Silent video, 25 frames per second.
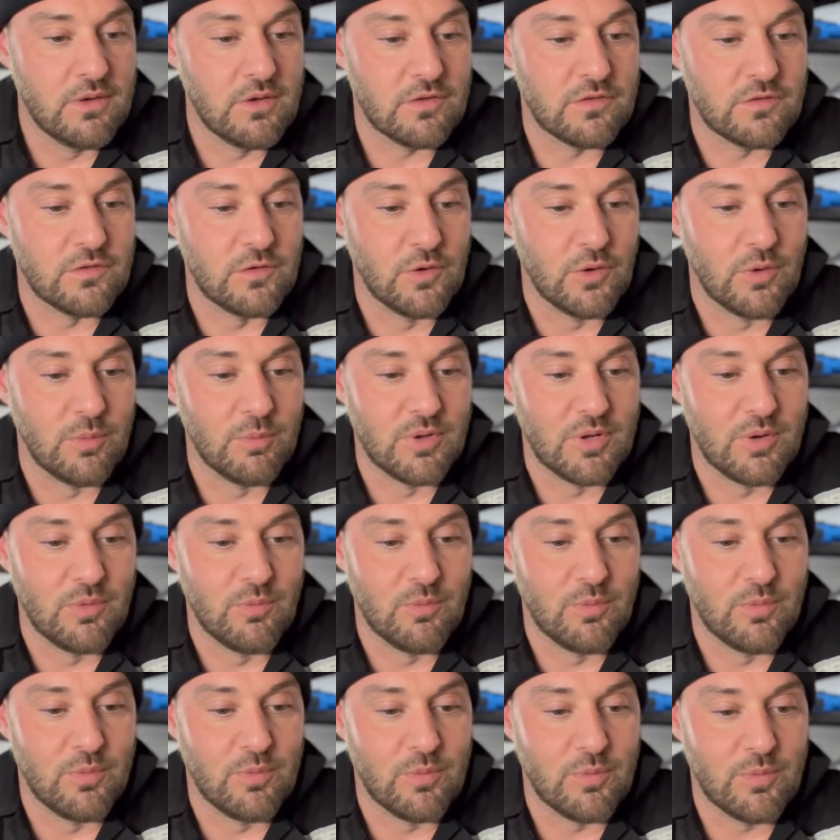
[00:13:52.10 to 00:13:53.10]
so I
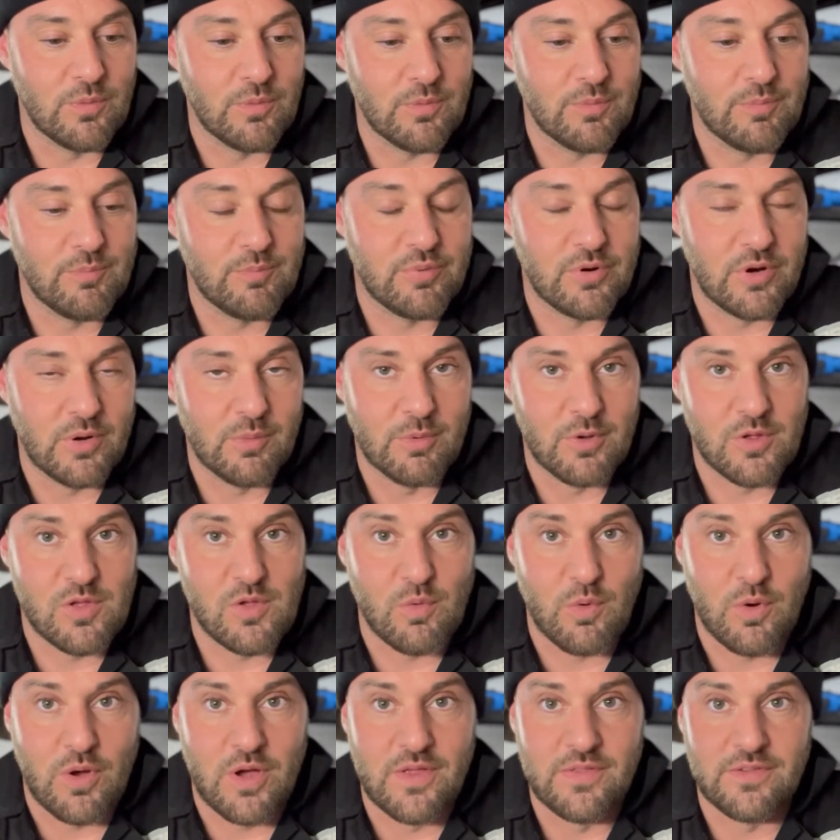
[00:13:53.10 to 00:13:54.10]
mean, pretty
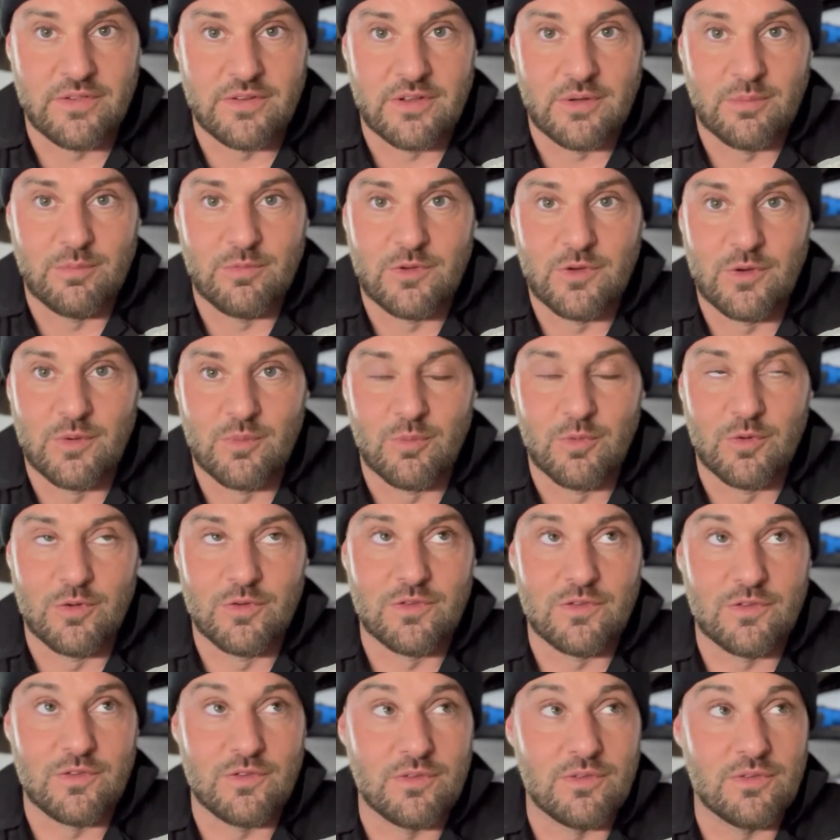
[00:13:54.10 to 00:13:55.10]
much what I ended up doing
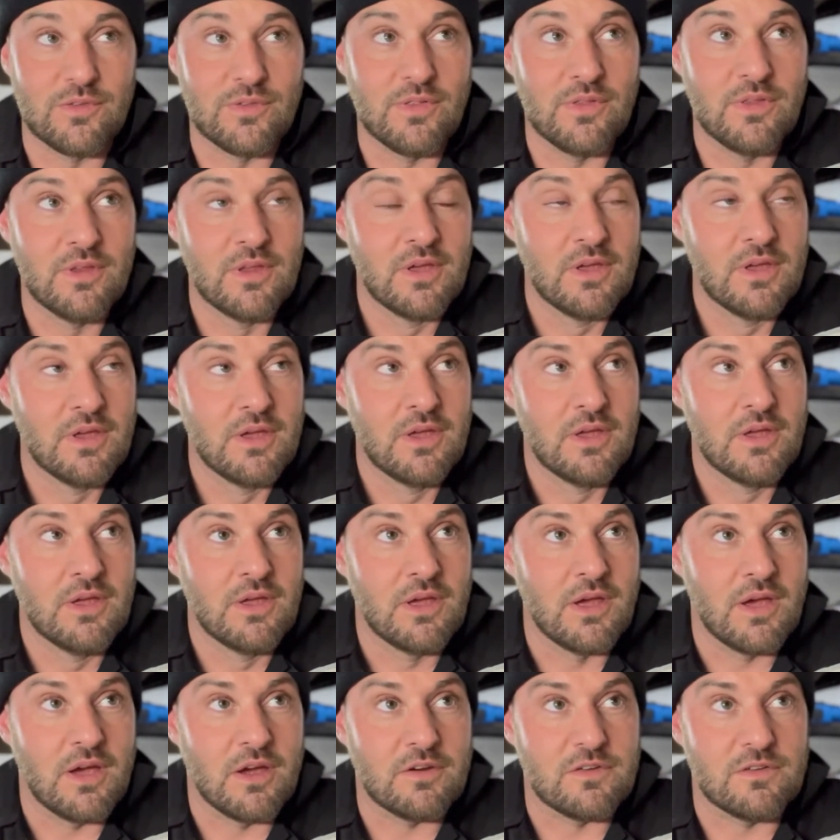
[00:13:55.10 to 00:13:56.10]
was
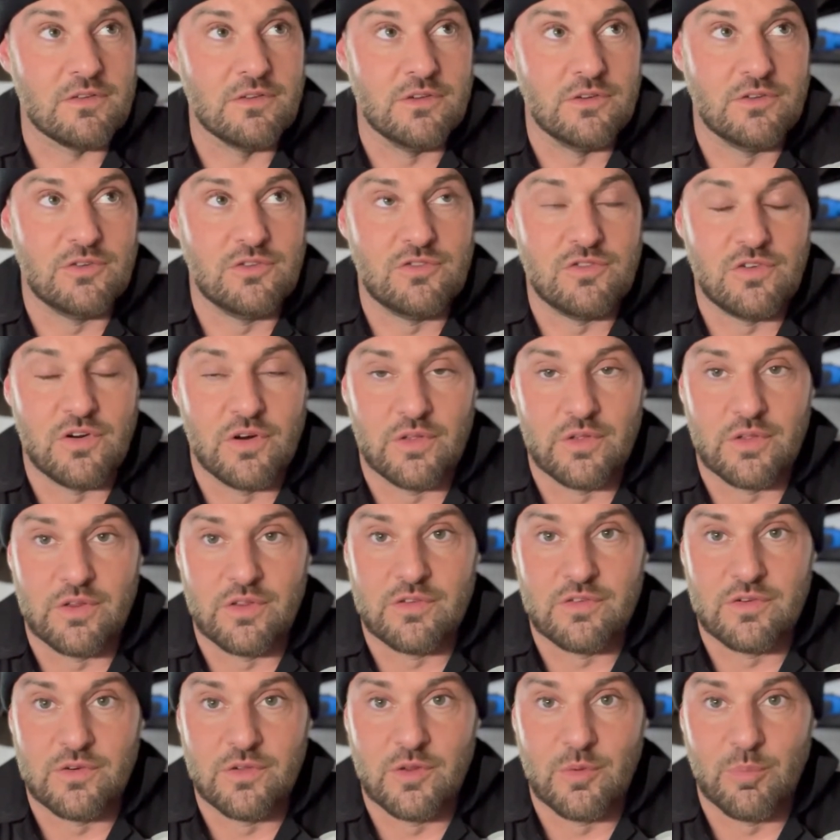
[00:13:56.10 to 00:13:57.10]
actually drilling
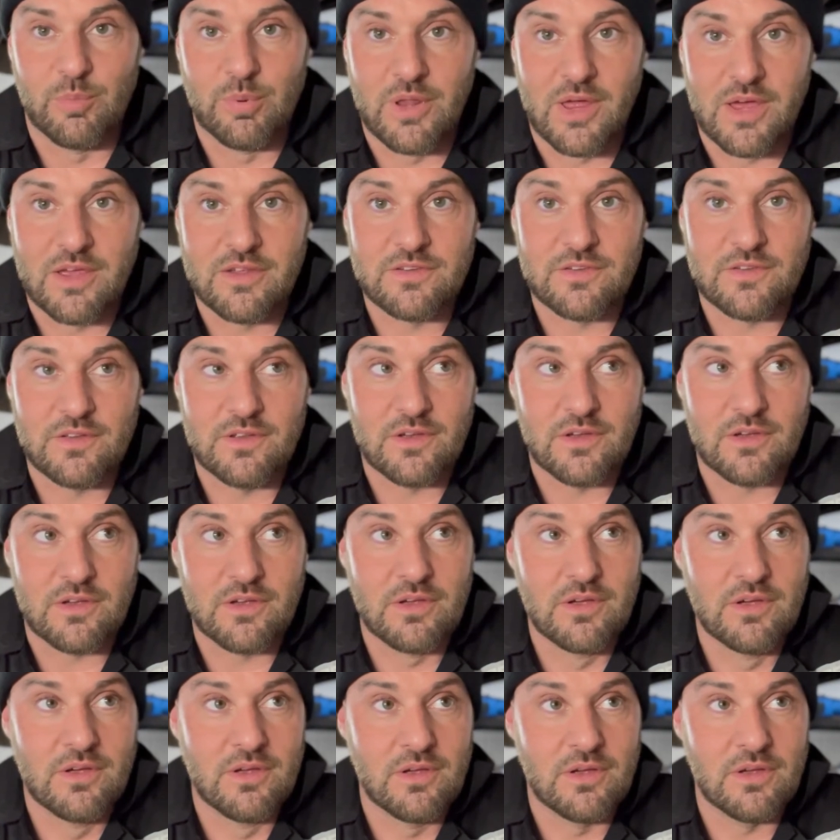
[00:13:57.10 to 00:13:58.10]
through the plastic
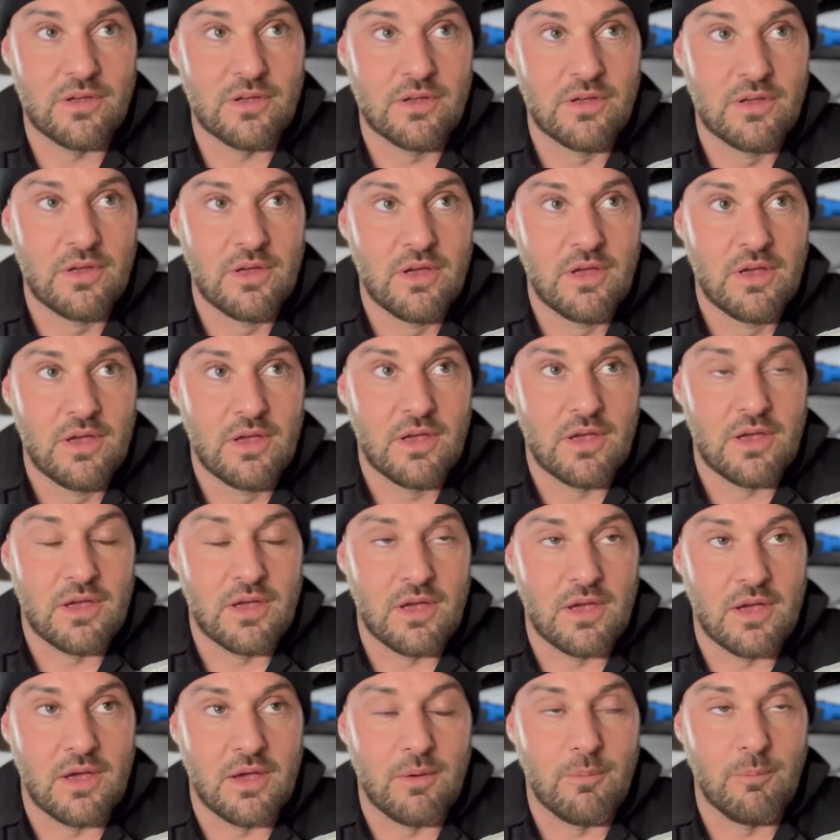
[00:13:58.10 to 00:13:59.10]

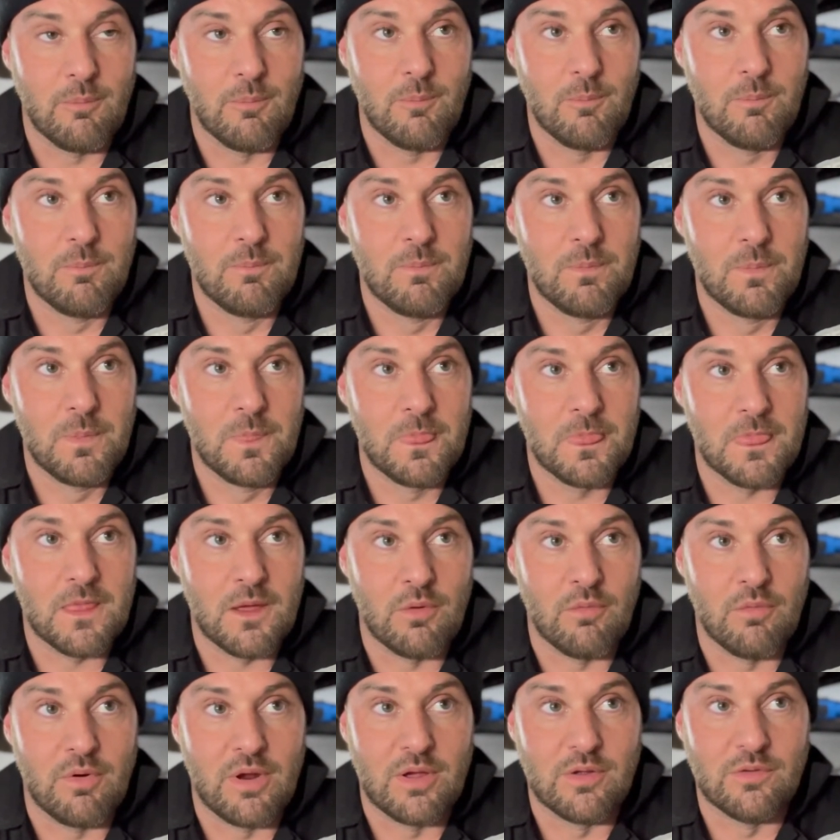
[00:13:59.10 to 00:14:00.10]

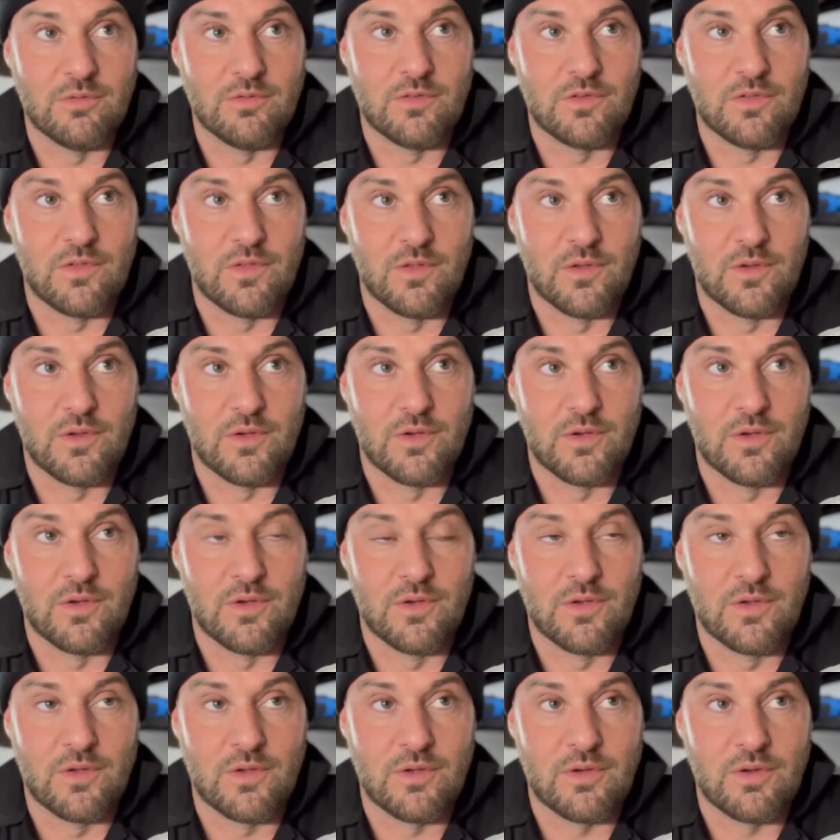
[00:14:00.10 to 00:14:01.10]
around the
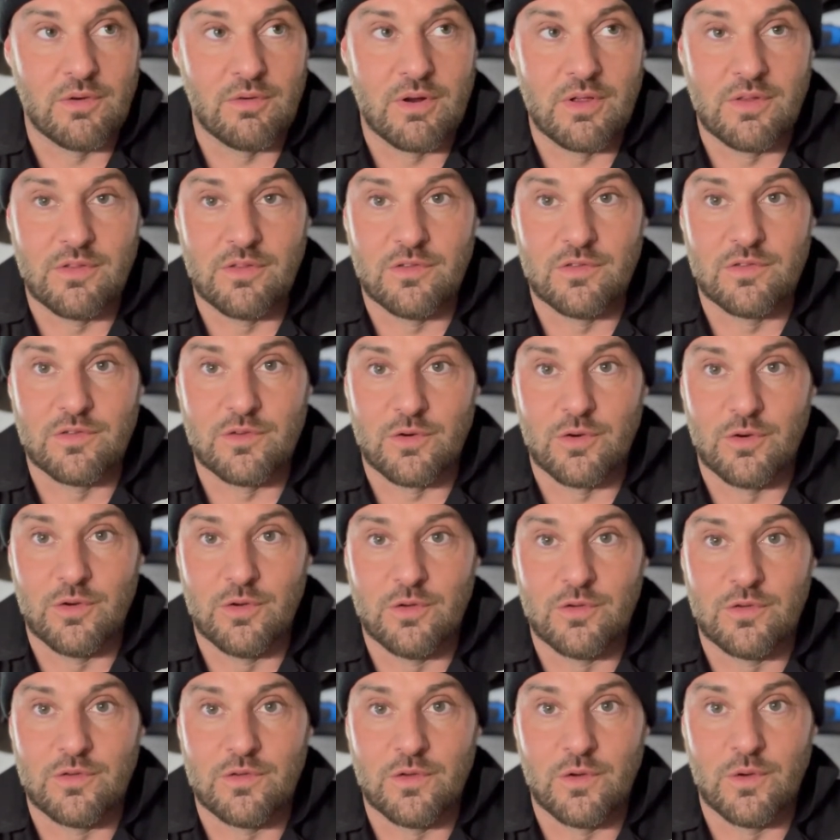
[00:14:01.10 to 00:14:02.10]

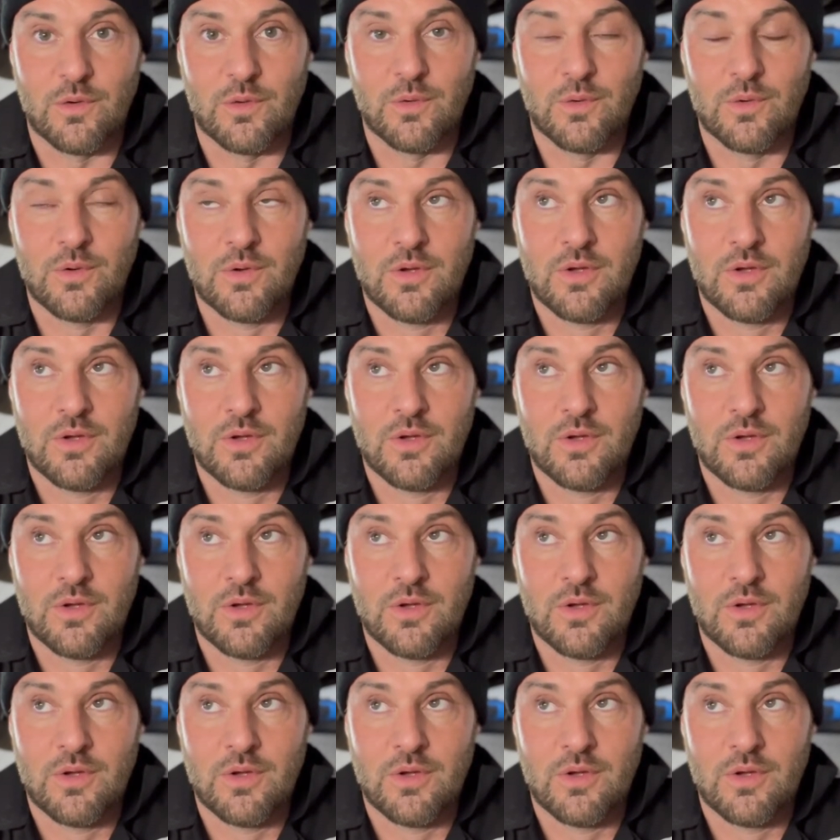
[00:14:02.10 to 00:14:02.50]
screws. So